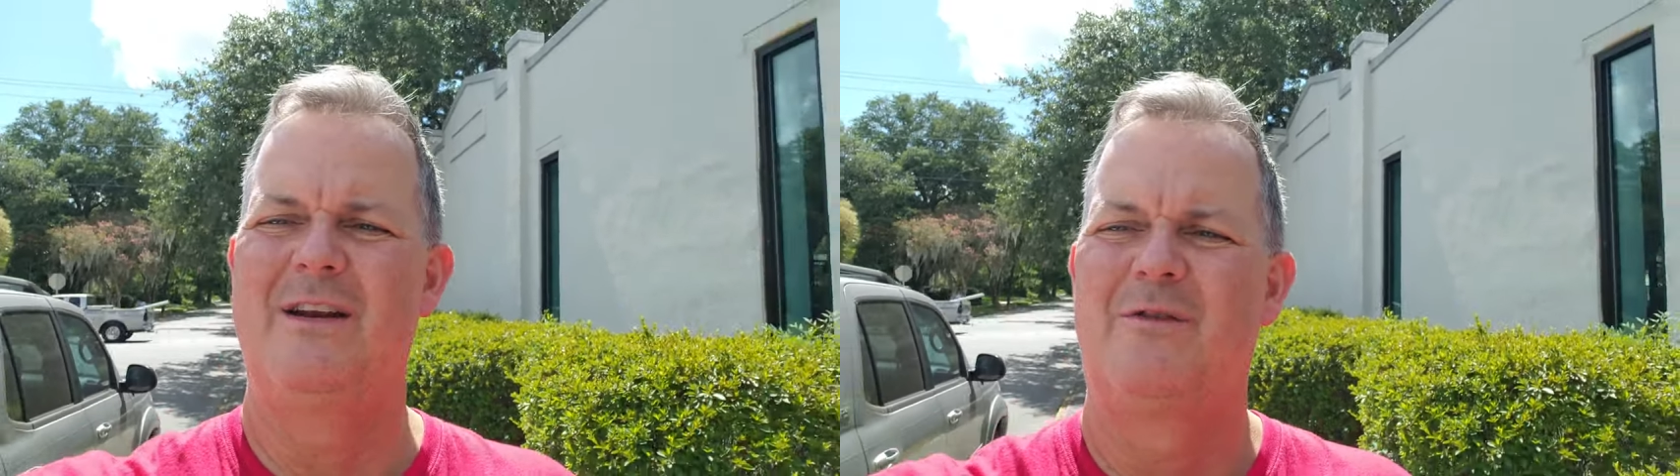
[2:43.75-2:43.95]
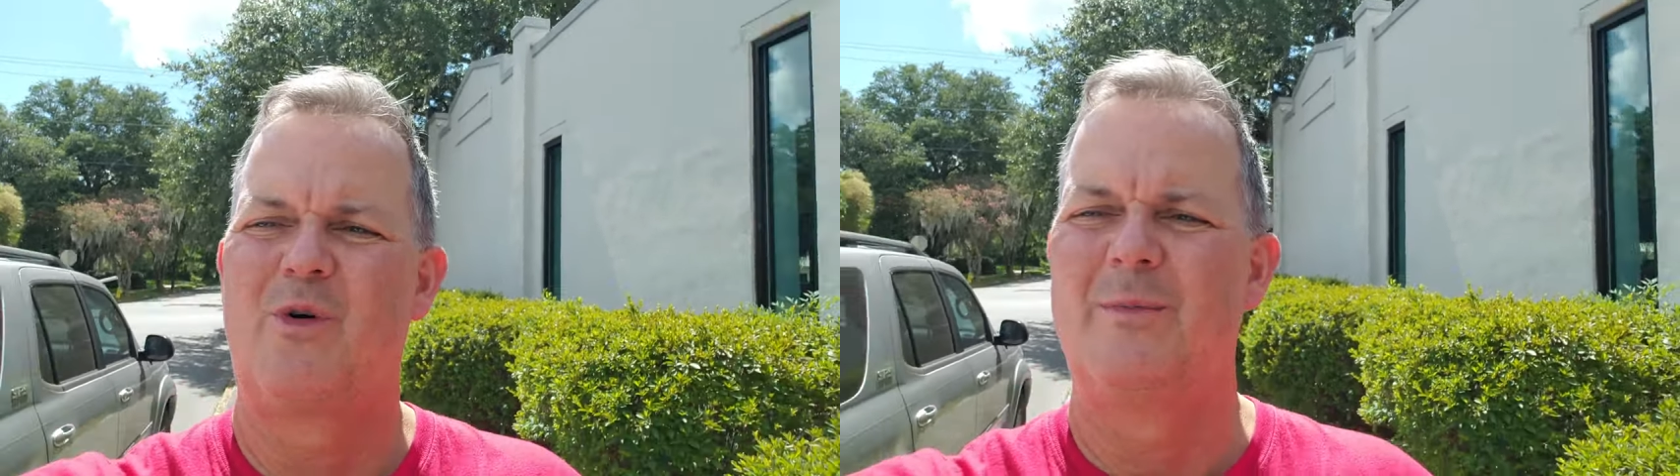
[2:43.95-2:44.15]

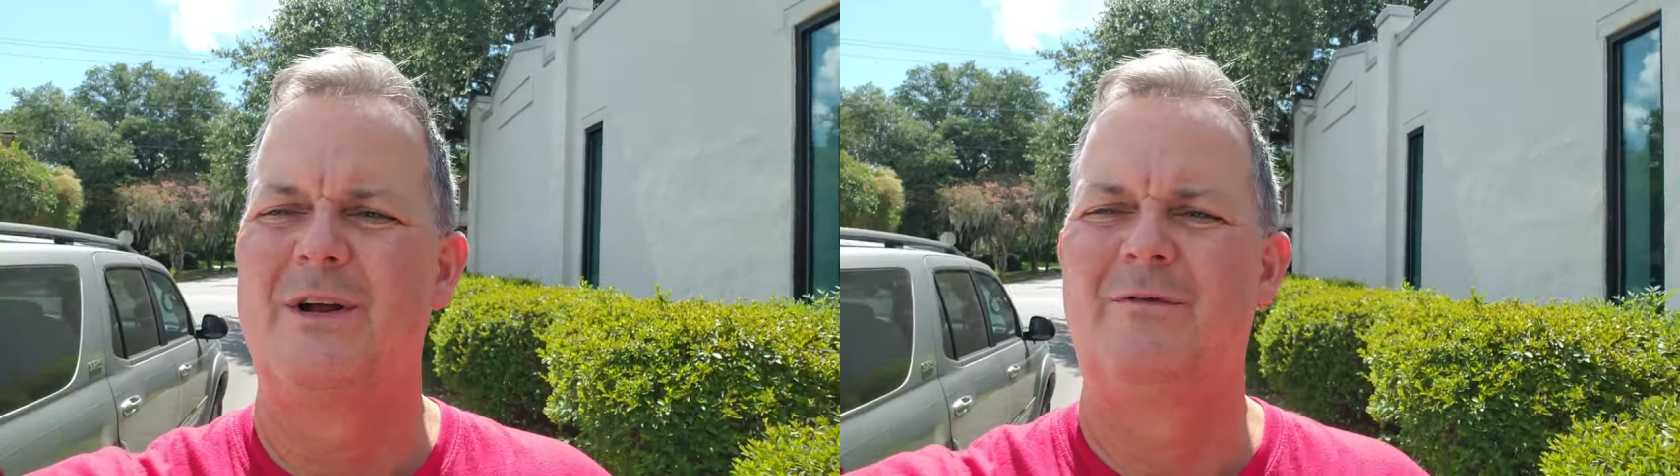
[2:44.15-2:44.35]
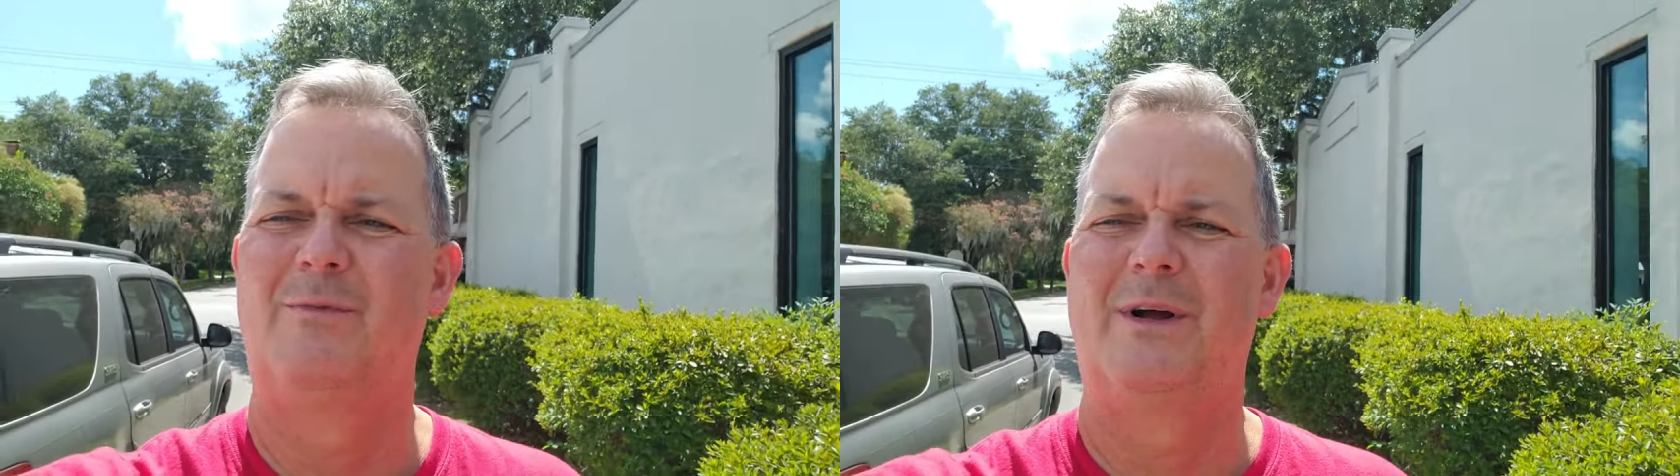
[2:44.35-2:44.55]

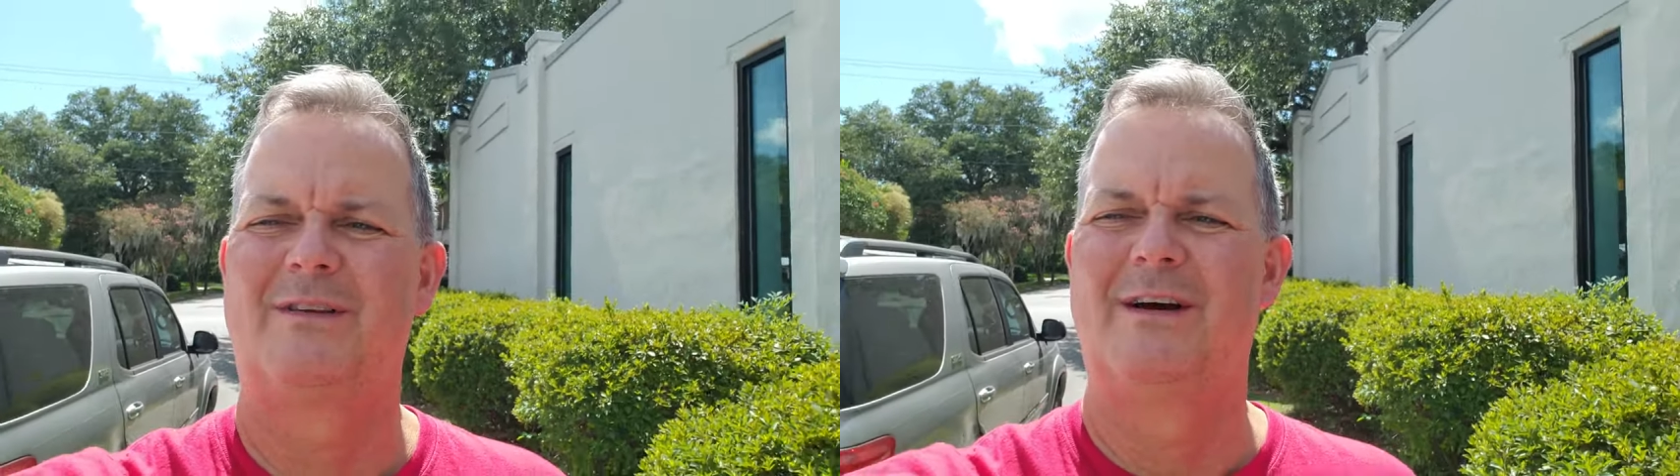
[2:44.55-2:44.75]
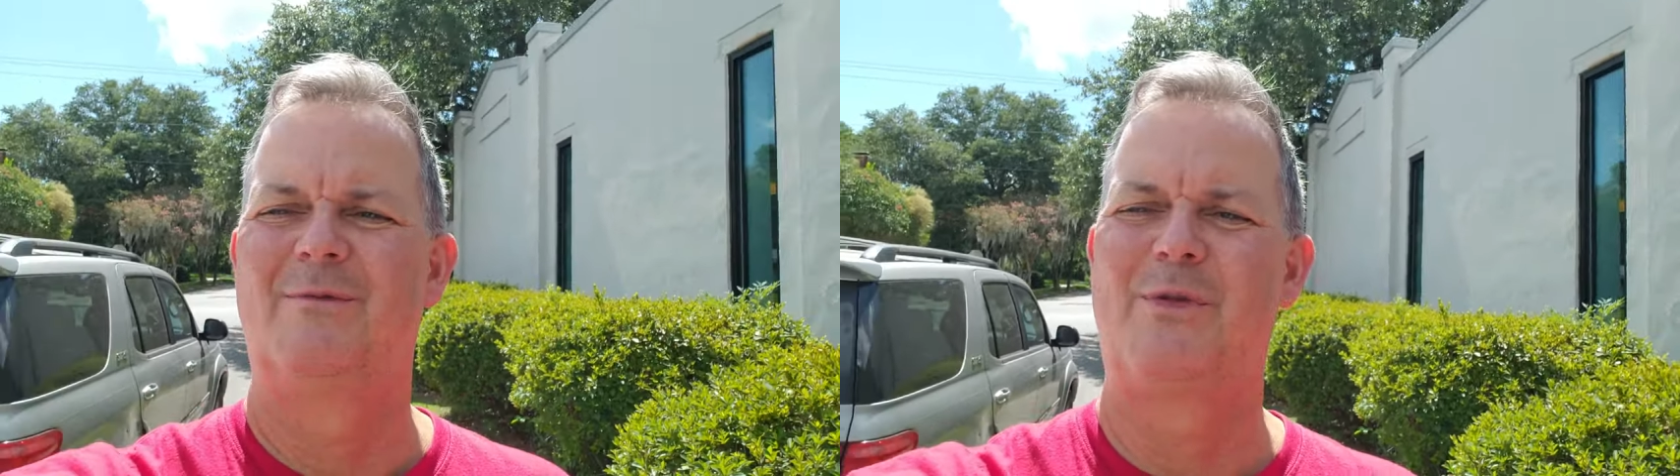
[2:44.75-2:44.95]
informative, but
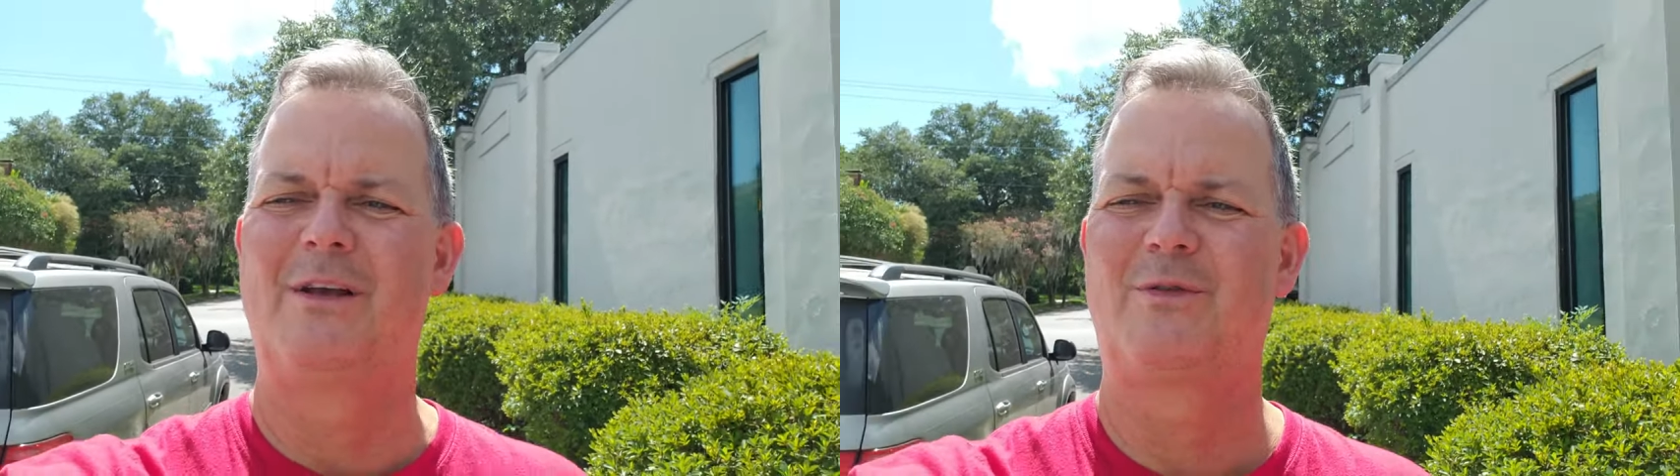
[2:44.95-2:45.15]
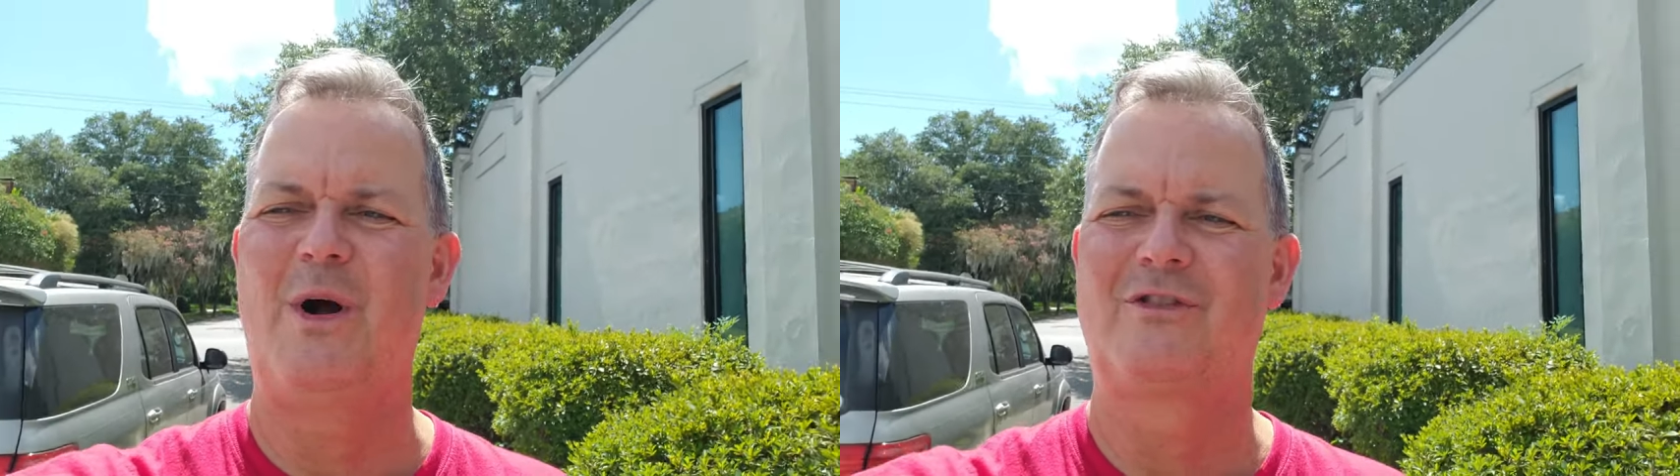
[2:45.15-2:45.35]
um,
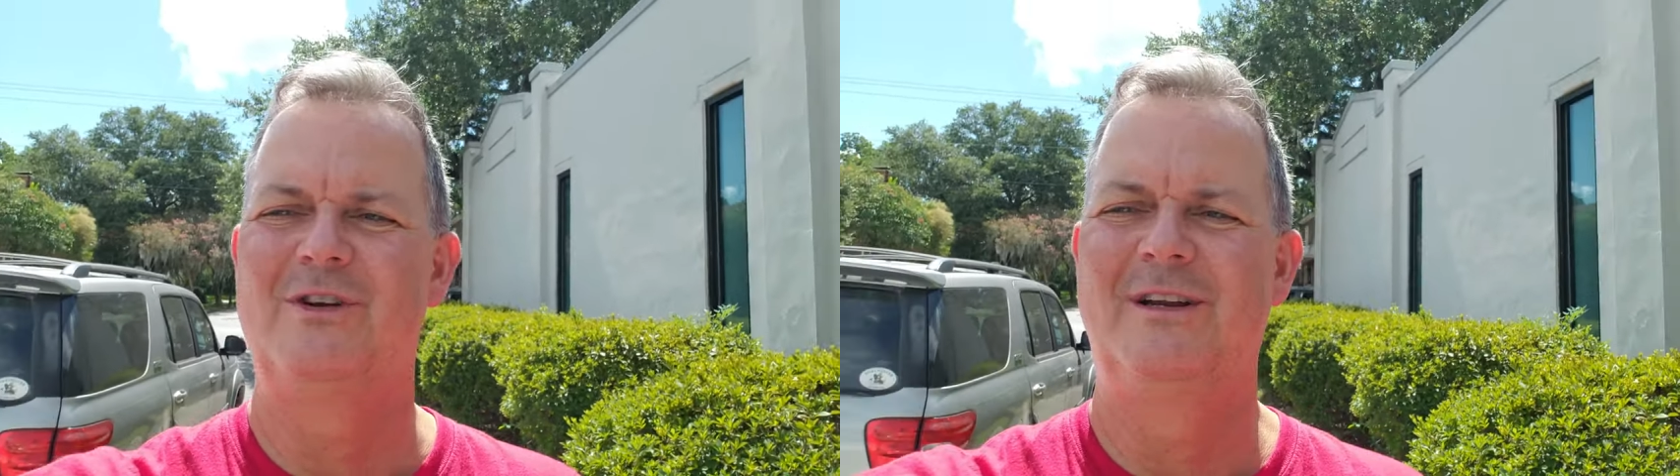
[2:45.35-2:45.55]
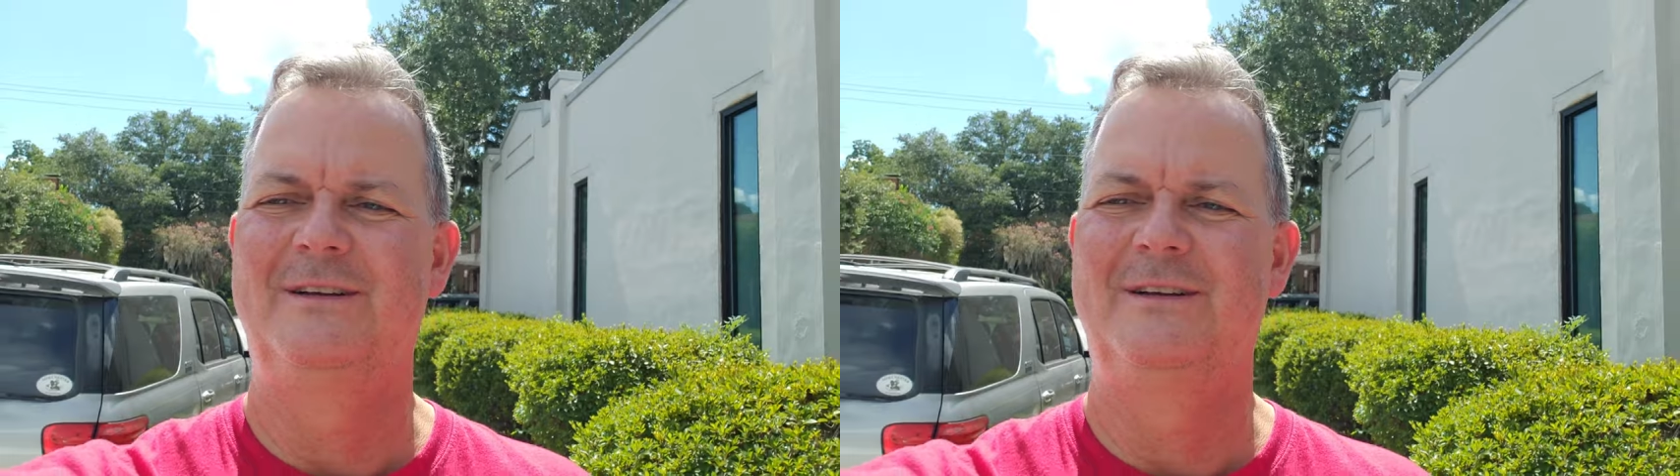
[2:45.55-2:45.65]
thanks for watching.